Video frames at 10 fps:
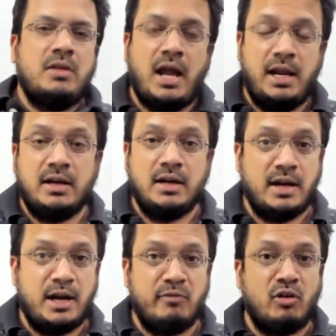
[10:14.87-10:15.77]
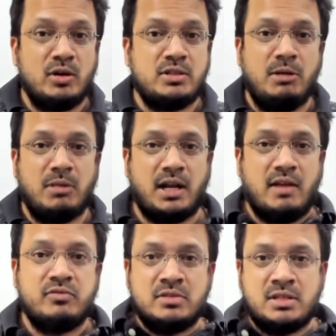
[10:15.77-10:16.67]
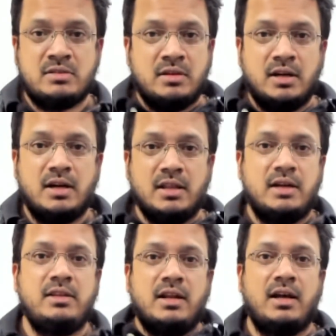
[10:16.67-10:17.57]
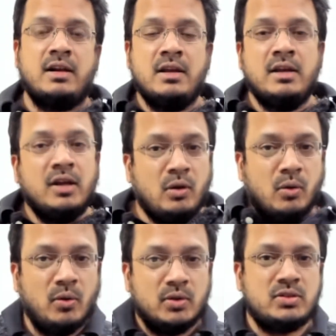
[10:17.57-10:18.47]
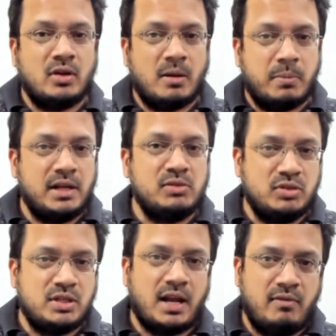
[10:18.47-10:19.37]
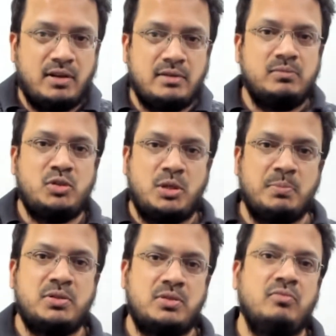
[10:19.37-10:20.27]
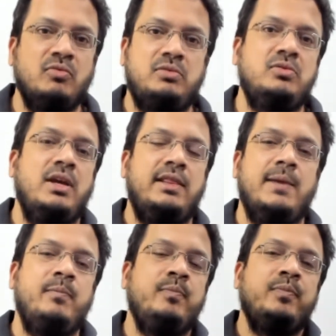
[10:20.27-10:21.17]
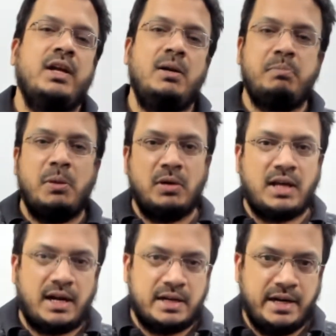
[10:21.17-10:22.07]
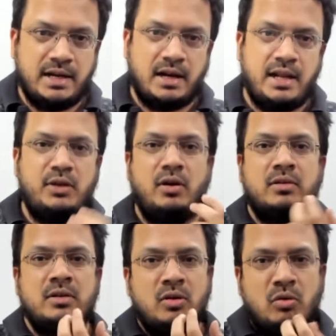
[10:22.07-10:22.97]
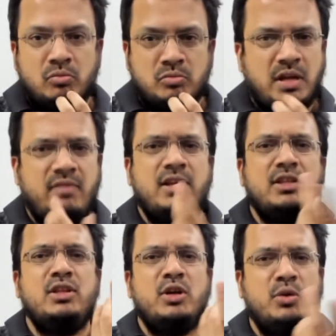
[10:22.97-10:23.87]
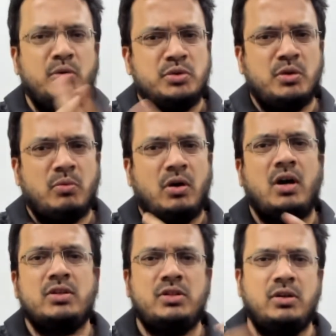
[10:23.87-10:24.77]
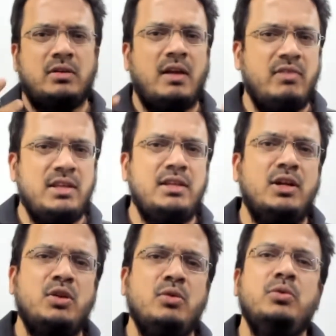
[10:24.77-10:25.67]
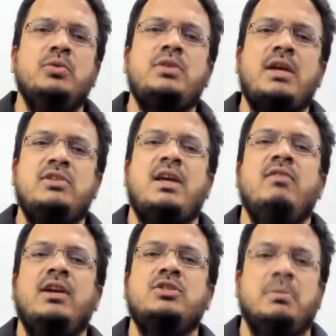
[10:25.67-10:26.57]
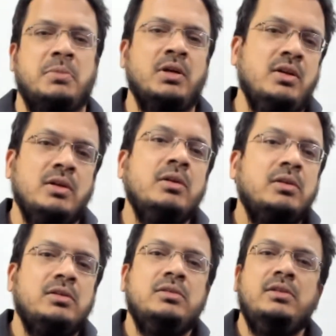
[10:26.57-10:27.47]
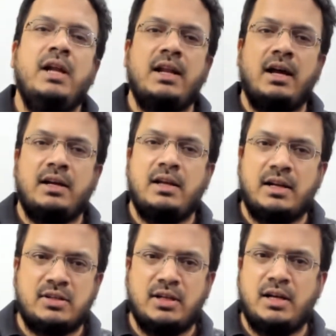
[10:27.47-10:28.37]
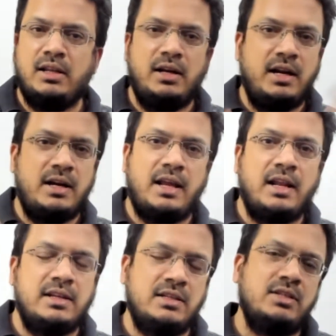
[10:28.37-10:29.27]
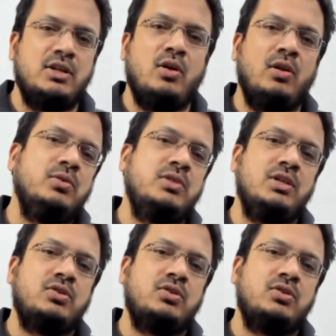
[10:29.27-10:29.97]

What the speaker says: I have not seen, but I've heard that there are clothes or apparels which are having chips in them, and people collect data like your everything that you use, your watch, your everything that you use is having a chip, data collection and then data analysis and all those things.